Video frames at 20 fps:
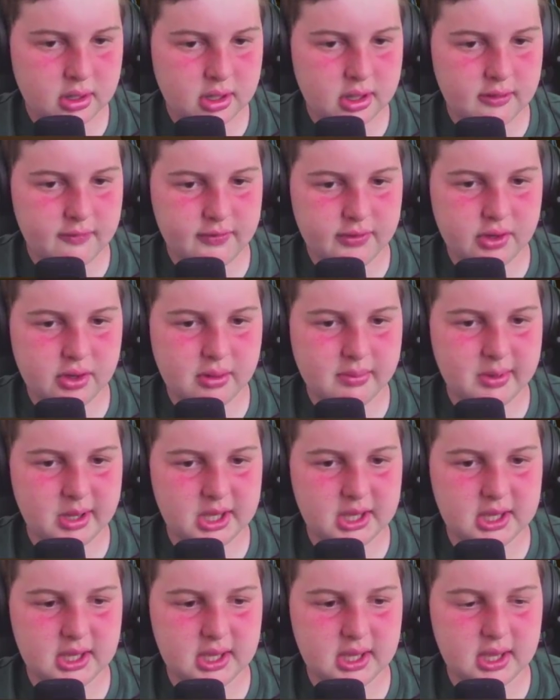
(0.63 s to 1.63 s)
If you're
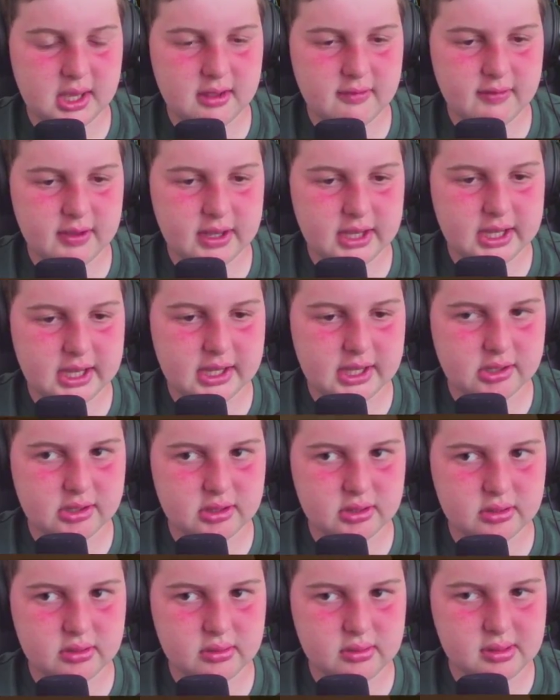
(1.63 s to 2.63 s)
making a vacation
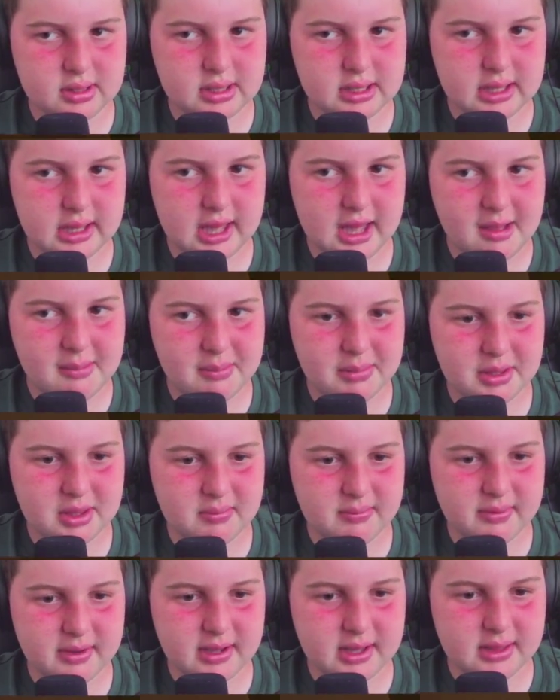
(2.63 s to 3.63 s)
to the
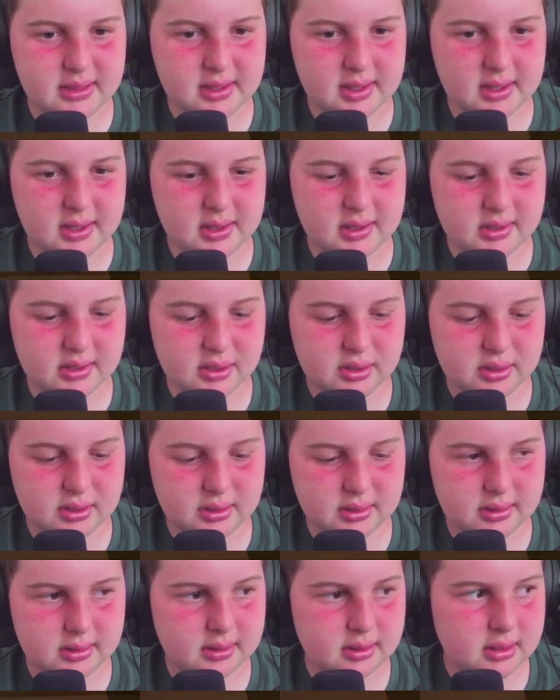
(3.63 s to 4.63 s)
happiest place on
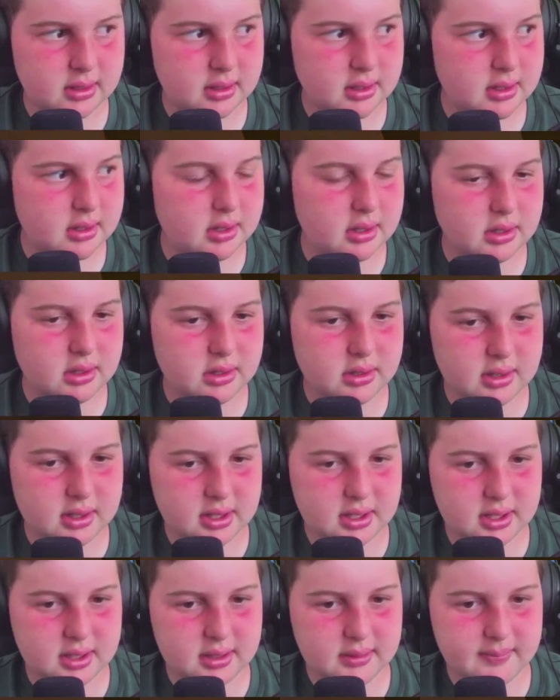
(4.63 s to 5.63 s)
earth,
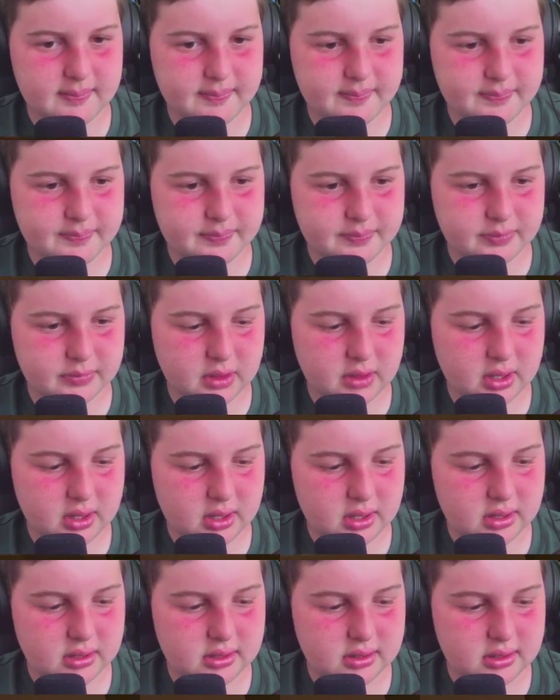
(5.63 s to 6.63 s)
um,
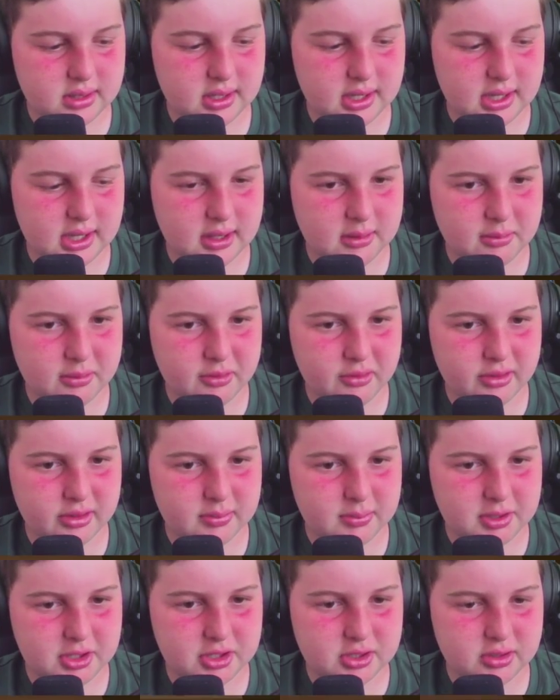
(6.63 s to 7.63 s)
today I'm going to
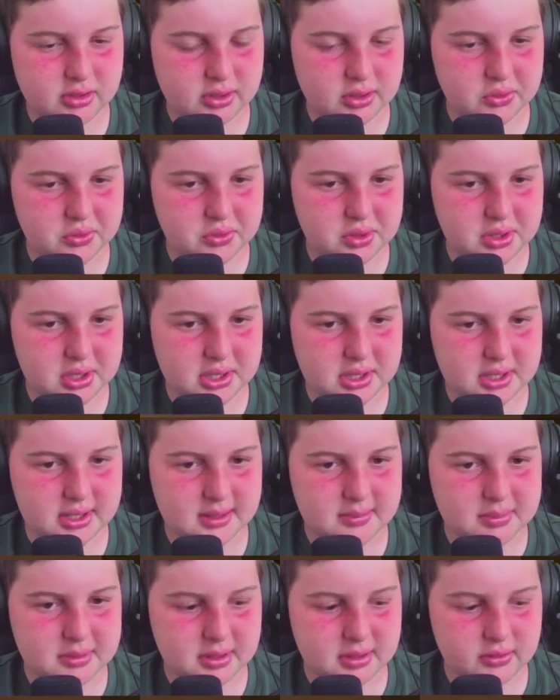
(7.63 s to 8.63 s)
be showing you the
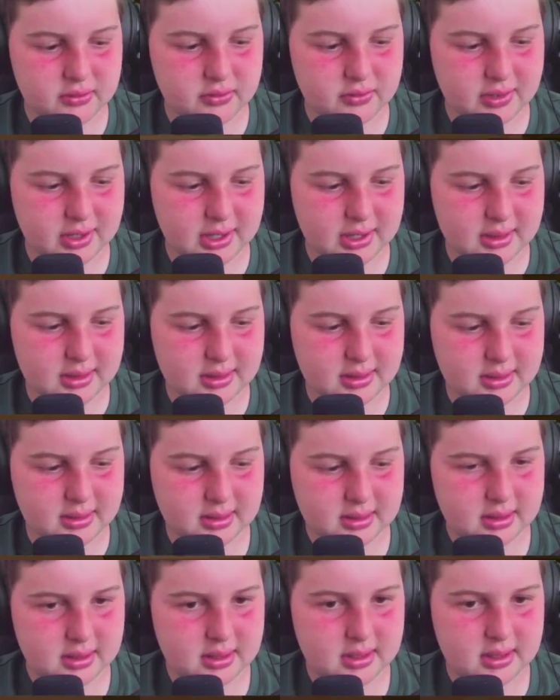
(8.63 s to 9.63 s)
tips and tricks.
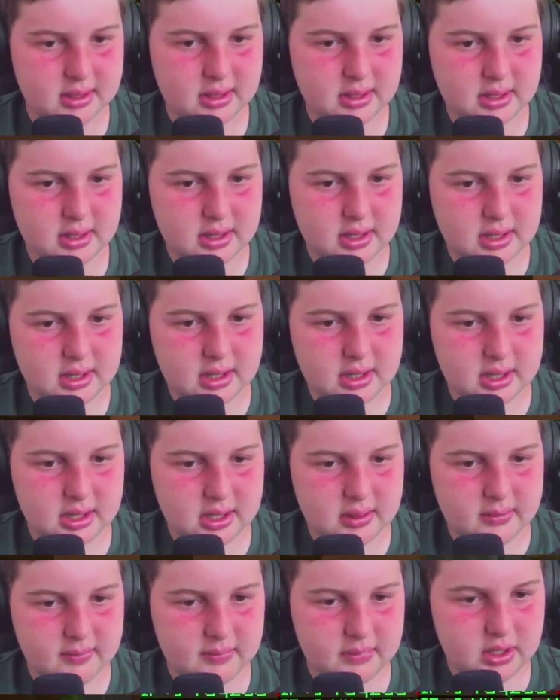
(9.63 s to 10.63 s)

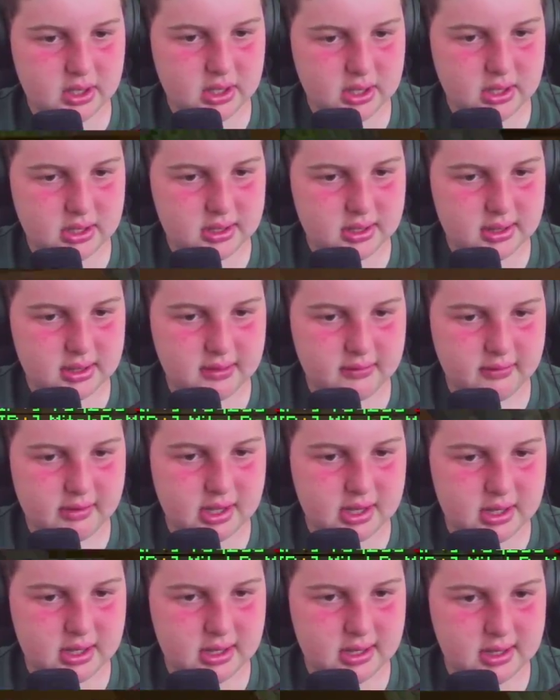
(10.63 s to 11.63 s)

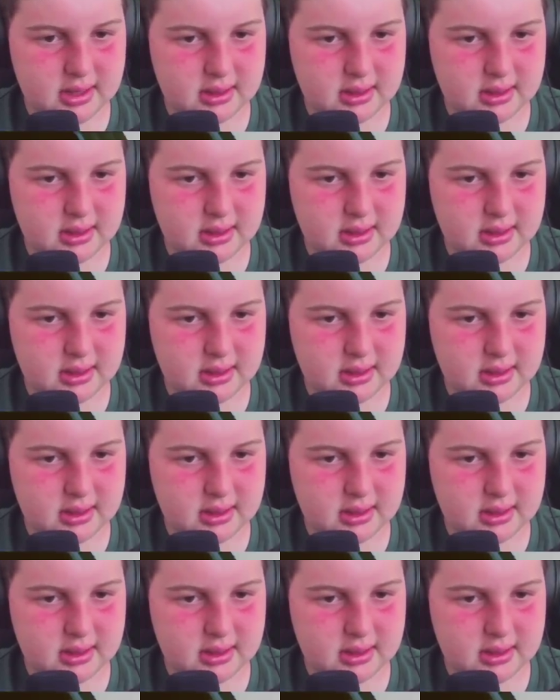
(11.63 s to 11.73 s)
Disneyland is